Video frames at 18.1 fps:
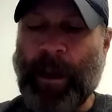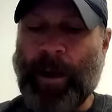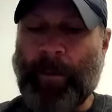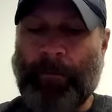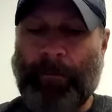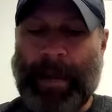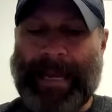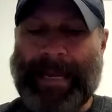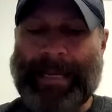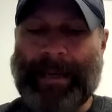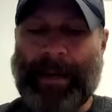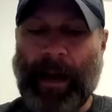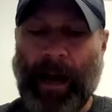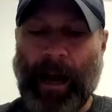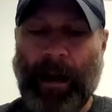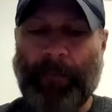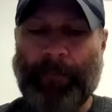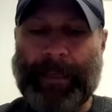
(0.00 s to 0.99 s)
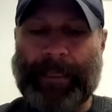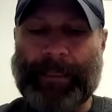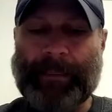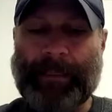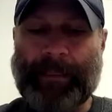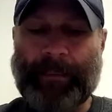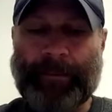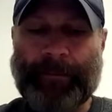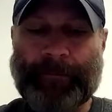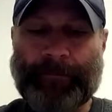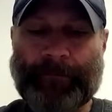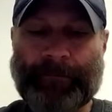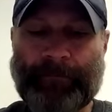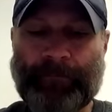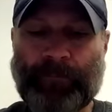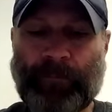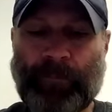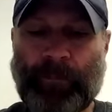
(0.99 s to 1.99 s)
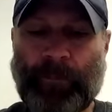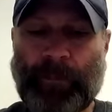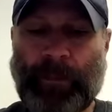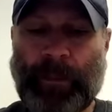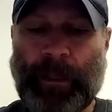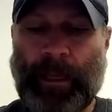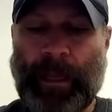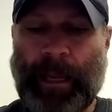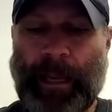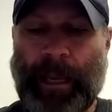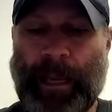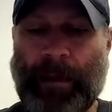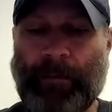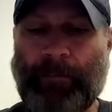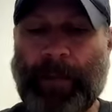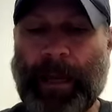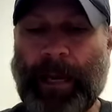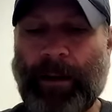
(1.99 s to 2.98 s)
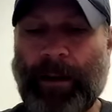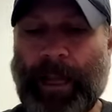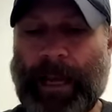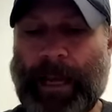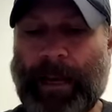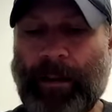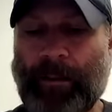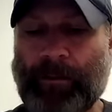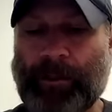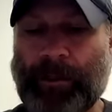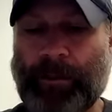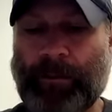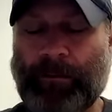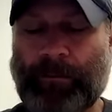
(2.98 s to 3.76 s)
make copies and mail out.